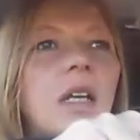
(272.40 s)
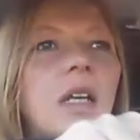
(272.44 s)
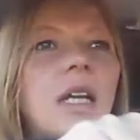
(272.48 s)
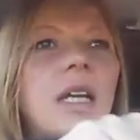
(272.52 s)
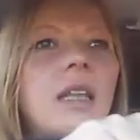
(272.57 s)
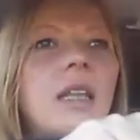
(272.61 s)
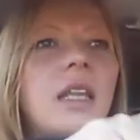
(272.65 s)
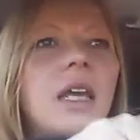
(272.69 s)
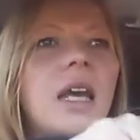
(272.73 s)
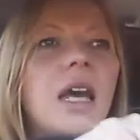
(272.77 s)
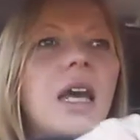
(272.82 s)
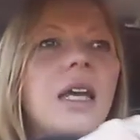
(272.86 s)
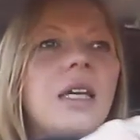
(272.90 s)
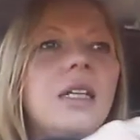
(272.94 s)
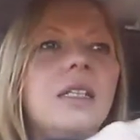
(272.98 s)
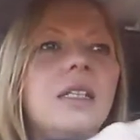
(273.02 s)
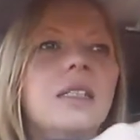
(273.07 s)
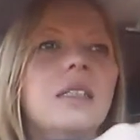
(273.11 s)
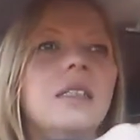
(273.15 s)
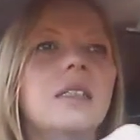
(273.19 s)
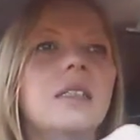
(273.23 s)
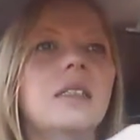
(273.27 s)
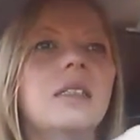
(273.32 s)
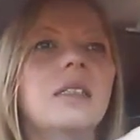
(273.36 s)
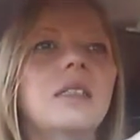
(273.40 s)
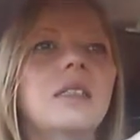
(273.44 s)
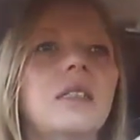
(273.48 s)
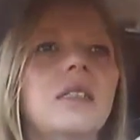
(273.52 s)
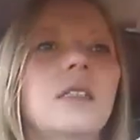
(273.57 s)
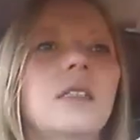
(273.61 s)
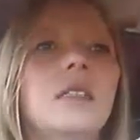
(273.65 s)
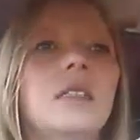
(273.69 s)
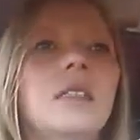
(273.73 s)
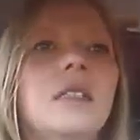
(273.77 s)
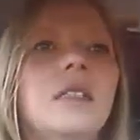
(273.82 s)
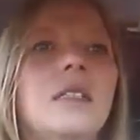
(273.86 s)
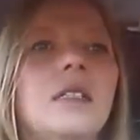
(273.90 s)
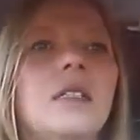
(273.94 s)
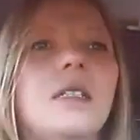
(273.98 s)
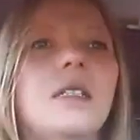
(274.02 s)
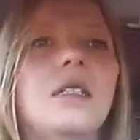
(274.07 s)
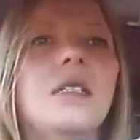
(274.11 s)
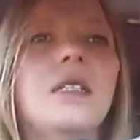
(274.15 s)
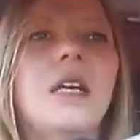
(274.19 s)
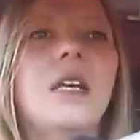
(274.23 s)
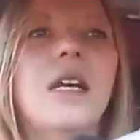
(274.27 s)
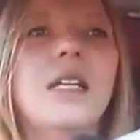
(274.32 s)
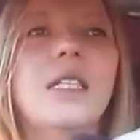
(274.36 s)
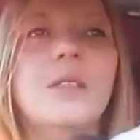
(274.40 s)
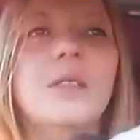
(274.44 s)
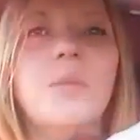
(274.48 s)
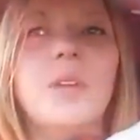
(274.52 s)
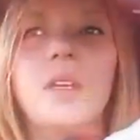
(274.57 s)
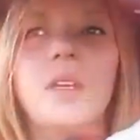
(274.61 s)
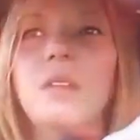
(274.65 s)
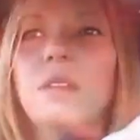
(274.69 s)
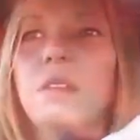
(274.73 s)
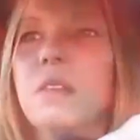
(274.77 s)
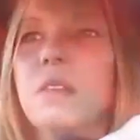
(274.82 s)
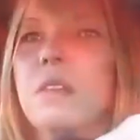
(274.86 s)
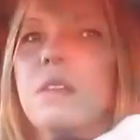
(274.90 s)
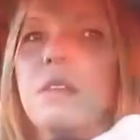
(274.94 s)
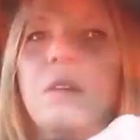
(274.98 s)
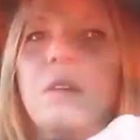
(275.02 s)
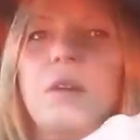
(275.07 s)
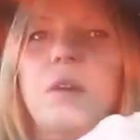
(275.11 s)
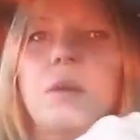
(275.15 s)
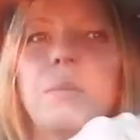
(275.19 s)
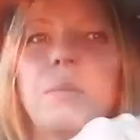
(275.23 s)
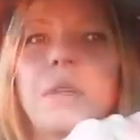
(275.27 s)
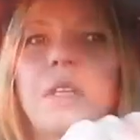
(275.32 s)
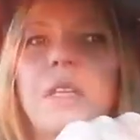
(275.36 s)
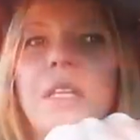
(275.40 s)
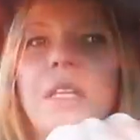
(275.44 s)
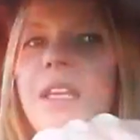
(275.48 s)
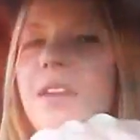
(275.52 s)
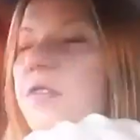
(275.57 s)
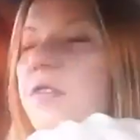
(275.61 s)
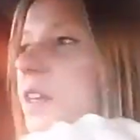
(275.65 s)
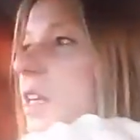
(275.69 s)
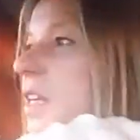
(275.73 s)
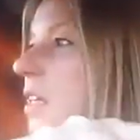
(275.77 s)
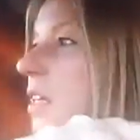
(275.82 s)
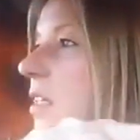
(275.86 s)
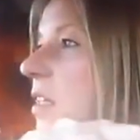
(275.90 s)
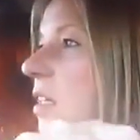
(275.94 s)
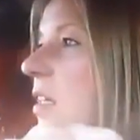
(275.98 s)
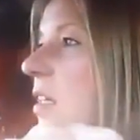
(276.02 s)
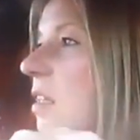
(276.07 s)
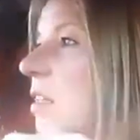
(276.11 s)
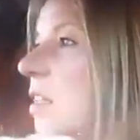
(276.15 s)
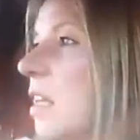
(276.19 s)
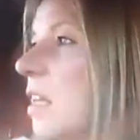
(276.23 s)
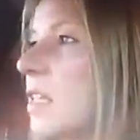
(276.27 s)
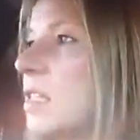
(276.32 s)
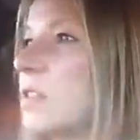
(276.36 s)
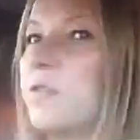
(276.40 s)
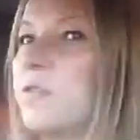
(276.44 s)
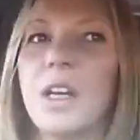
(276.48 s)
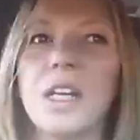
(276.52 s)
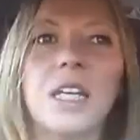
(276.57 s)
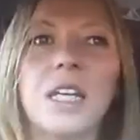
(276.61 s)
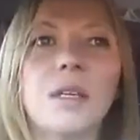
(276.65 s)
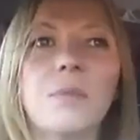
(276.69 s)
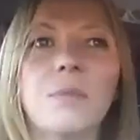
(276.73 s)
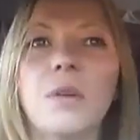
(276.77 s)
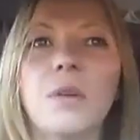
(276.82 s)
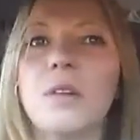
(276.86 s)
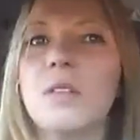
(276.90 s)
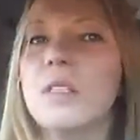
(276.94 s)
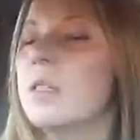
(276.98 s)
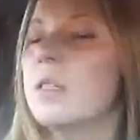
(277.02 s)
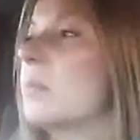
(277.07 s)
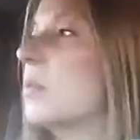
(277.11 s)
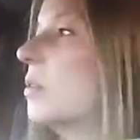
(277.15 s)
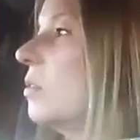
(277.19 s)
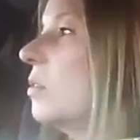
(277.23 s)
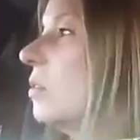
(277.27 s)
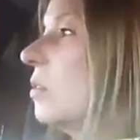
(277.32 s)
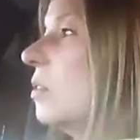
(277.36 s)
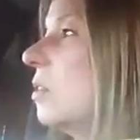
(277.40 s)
And that starts with believing that it's fucking possible.